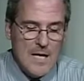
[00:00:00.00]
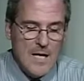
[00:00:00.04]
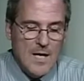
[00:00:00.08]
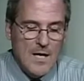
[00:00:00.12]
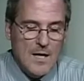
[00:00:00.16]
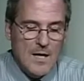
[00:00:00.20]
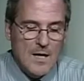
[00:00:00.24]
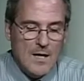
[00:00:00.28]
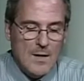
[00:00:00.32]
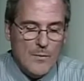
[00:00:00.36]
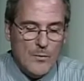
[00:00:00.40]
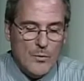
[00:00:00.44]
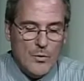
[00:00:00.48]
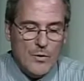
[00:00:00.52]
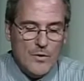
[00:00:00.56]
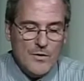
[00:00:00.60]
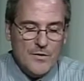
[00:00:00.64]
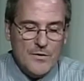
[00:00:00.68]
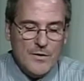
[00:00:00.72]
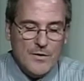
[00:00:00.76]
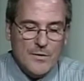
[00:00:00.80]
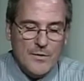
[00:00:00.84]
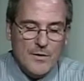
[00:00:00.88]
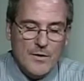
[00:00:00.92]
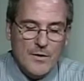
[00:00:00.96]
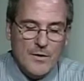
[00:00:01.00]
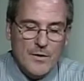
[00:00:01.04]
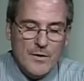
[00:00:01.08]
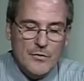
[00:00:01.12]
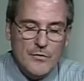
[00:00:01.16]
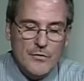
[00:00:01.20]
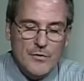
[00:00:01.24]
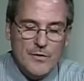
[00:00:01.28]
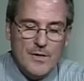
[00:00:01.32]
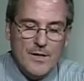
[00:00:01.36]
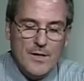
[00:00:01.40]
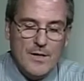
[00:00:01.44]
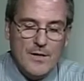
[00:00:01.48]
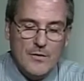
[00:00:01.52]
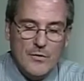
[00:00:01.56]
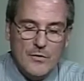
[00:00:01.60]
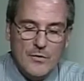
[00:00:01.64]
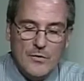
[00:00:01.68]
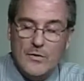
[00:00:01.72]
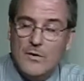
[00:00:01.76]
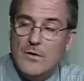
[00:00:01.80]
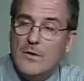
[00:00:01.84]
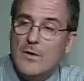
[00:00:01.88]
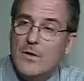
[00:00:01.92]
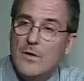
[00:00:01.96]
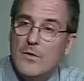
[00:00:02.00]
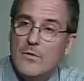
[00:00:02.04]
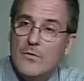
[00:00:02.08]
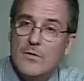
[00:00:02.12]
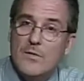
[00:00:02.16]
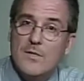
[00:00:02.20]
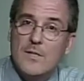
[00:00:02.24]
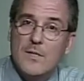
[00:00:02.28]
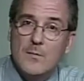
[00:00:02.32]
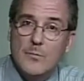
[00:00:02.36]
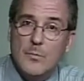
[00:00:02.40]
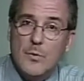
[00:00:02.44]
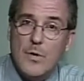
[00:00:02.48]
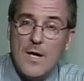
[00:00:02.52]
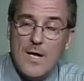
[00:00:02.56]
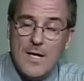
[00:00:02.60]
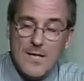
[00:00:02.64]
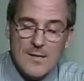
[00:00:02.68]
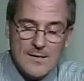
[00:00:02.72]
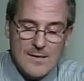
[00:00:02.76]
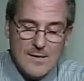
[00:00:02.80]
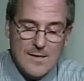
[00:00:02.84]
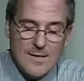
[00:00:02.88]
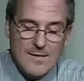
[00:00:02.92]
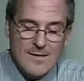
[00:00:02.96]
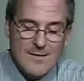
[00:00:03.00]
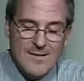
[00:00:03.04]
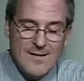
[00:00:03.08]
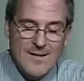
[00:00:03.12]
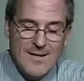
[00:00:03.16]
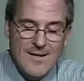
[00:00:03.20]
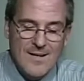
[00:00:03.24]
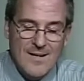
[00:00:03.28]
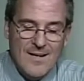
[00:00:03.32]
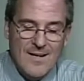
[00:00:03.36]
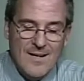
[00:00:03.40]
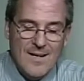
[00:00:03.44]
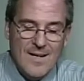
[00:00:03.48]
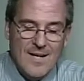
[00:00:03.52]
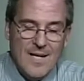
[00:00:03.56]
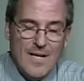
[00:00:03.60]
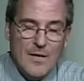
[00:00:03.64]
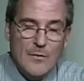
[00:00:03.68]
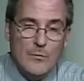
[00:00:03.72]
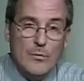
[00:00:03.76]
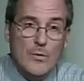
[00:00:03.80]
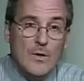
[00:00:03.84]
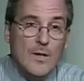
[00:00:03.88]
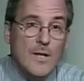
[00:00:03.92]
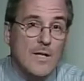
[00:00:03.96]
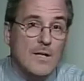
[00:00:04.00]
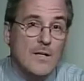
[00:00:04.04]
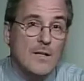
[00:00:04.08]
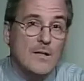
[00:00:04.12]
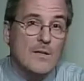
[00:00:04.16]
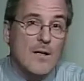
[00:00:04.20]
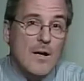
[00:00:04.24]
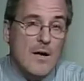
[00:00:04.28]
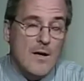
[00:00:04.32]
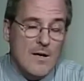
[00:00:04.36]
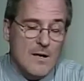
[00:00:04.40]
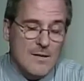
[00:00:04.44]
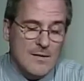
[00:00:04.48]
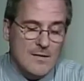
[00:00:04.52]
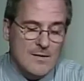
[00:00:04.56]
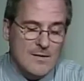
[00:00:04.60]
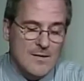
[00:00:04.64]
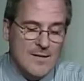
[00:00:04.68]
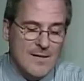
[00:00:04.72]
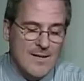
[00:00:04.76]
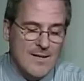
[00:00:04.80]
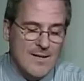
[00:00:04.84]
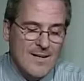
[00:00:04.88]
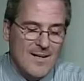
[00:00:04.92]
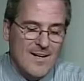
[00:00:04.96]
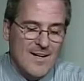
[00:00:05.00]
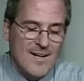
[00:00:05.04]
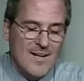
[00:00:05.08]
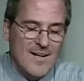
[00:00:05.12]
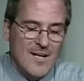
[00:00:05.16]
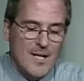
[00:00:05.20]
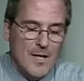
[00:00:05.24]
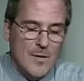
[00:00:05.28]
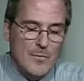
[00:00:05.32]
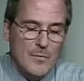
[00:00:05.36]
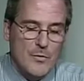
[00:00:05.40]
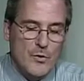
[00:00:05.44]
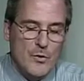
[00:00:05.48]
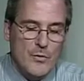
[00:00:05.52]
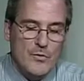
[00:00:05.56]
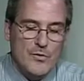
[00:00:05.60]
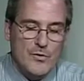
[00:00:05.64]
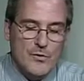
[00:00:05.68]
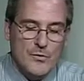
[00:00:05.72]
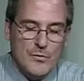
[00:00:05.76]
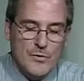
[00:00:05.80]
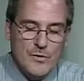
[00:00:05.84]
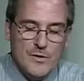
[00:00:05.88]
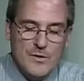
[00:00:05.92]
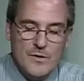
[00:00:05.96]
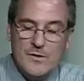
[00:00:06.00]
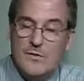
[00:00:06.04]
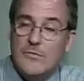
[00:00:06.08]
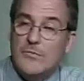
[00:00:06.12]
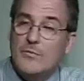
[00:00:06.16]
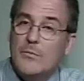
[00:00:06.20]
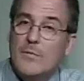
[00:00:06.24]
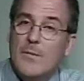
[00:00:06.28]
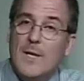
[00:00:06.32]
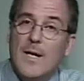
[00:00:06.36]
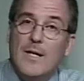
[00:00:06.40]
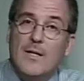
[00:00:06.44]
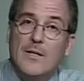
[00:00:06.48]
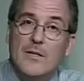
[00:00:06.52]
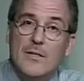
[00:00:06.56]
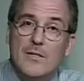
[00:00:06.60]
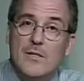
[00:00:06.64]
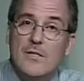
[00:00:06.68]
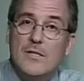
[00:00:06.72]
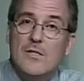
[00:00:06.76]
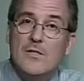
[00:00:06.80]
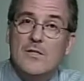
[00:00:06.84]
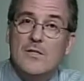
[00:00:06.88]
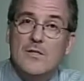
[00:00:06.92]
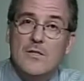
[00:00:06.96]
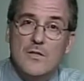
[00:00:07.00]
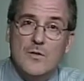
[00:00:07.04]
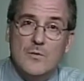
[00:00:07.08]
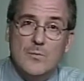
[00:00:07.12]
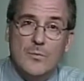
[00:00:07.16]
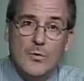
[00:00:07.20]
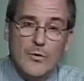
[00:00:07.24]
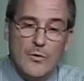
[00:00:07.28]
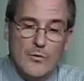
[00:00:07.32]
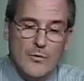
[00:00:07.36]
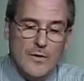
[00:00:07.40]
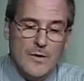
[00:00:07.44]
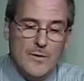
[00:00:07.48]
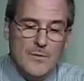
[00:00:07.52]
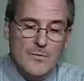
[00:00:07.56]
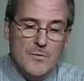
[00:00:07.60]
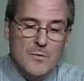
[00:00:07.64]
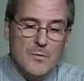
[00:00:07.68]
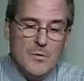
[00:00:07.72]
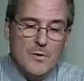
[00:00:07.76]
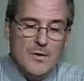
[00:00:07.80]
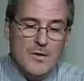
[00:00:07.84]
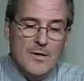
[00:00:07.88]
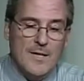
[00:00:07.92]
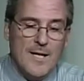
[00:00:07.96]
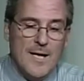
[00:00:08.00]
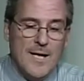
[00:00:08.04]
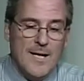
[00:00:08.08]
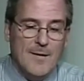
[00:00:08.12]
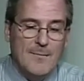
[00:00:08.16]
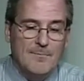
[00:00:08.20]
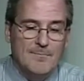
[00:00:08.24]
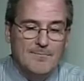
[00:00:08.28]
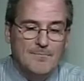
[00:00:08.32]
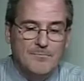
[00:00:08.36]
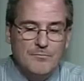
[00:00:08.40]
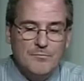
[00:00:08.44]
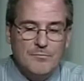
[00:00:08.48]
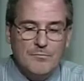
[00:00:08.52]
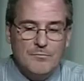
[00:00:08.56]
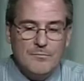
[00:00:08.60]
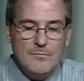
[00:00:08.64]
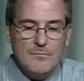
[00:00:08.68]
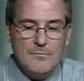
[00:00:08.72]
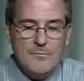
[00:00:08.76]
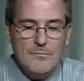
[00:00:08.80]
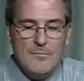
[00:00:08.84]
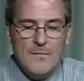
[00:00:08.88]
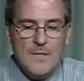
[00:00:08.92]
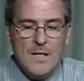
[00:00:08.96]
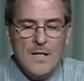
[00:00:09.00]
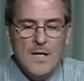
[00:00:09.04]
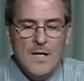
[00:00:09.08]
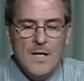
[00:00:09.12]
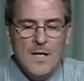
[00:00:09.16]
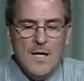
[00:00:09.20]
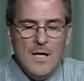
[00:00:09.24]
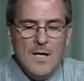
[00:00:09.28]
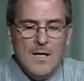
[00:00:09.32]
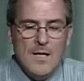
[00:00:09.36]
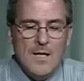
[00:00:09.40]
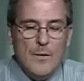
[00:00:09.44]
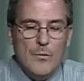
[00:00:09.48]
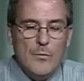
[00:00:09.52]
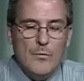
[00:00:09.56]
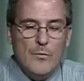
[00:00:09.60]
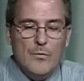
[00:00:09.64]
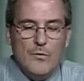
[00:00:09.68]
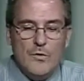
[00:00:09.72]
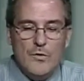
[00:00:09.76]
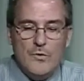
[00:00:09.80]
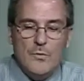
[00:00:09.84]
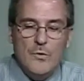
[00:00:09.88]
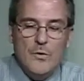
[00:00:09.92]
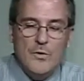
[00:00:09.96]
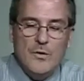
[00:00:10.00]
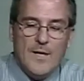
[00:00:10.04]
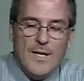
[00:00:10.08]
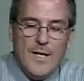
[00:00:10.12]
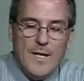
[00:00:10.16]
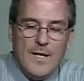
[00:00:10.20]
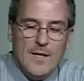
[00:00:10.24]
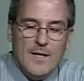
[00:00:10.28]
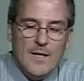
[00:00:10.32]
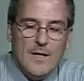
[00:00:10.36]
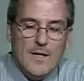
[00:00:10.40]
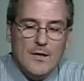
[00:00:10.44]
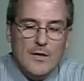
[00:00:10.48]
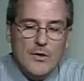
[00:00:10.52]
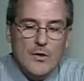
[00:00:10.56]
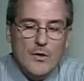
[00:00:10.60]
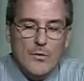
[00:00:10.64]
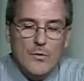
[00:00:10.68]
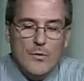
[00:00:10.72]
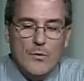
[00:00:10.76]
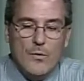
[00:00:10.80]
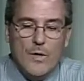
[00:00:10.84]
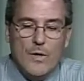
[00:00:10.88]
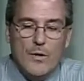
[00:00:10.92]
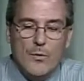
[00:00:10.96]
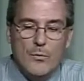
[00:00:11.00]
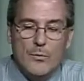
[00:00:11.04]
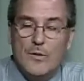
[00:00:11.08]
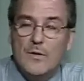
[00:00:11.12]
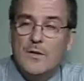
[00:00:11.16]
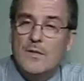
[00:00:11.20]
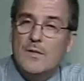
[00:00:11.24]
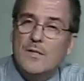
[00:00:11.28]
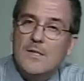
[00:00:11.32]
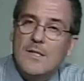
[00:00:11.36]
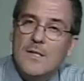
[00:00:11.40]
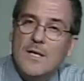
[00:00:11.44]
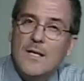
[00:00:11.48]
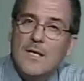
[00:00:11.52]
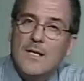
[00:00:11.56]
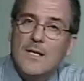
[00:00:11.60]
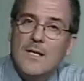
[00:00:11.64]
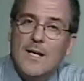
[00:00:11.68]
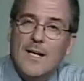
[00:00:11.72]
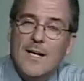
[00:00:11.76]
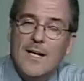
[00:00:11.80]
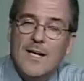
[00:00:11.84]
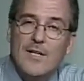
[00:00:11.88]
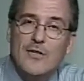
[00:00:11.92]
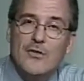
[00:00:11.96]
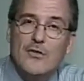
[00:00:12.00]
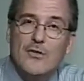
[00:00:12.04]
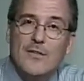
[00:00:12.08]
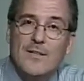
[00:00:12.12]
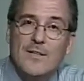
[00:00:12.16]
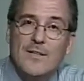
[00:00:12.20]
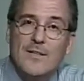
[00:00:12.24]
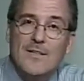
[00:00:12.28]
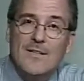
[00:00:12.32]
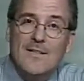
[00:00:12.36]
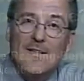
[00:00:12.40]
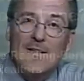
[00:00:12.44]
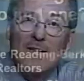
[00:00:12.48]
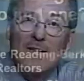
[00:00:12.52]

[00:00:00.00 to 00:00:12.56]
We're also going to understand, the closing process and related costs. Know the sources for buyer assistance programs we'll look at. Now, first we'll look at a real estate agent and